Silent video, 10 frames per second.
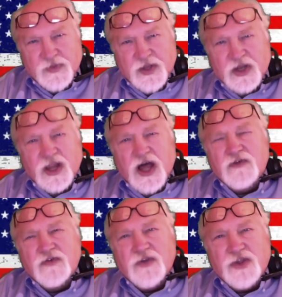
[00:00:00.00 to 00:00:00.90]
that
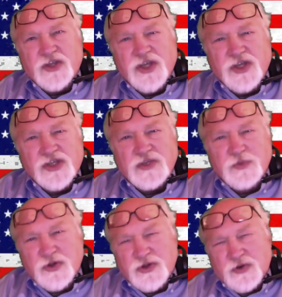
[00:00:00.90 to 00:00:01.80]
allow for this
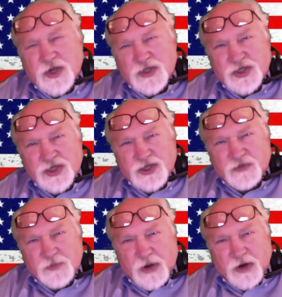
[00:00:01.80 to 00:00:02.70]
smooth transition
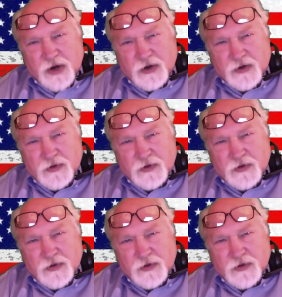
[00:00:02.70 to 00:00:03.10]
of power.